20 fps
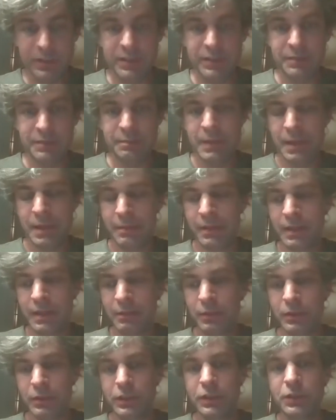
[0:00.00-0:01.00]
maybe than
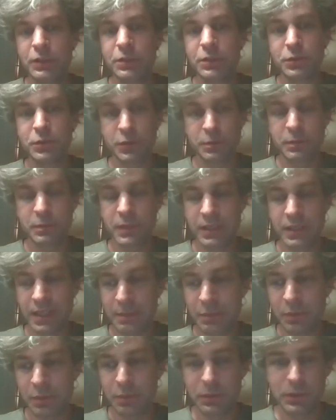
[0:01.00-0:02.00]
what you're used to, but I
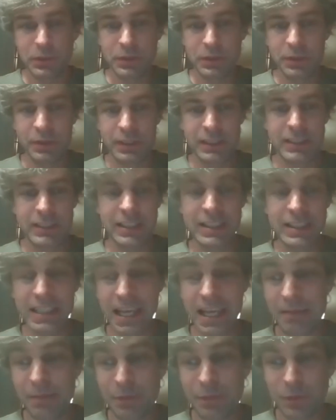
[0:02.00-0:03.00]
promise you it's the
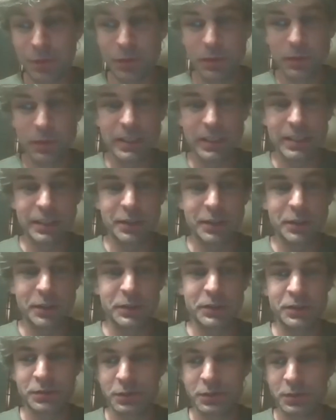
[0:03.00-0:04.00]
same rule as the
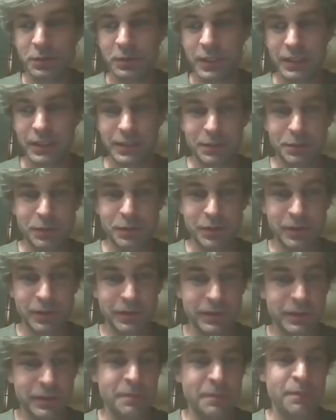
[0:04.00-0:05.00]
quotient rule that you've learned.
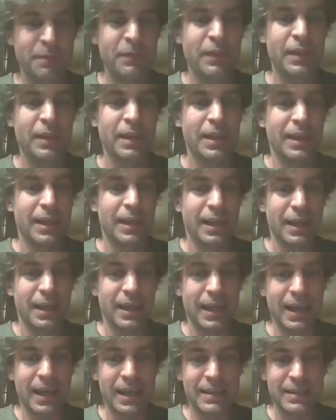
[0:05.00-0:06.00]

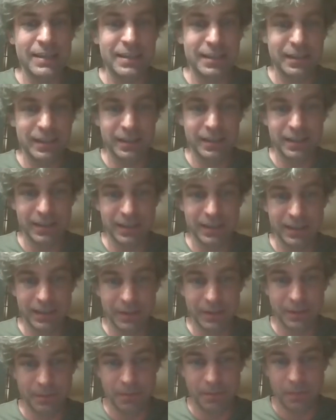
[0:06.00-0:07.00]
And
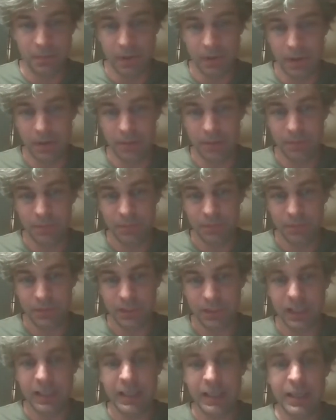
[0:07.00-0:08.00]
well,
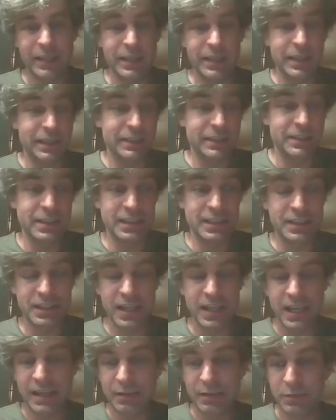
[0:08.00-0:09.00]
yeah, here's the
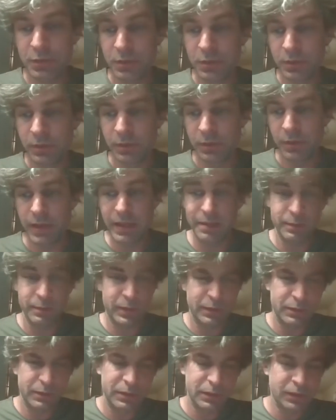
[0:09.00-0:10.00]
chain rule, and we're
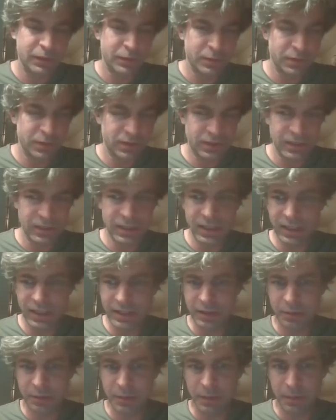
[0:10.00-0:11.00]
going to look a
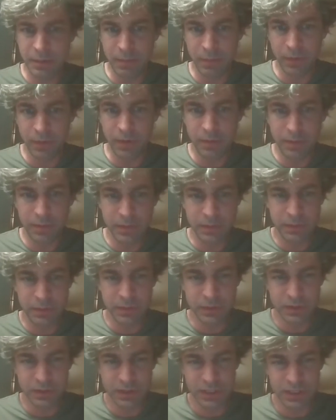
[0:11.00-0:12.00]
little bit more, but what you
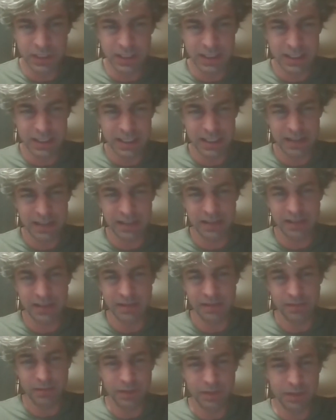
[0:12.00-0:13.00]
see is that
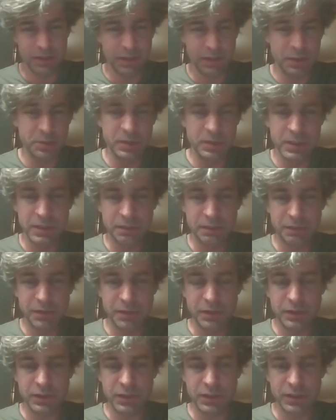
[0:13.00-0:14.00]
u is a
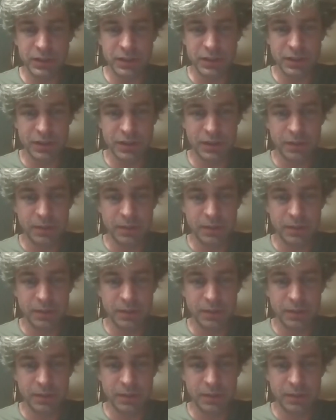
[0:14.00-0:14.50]
function, so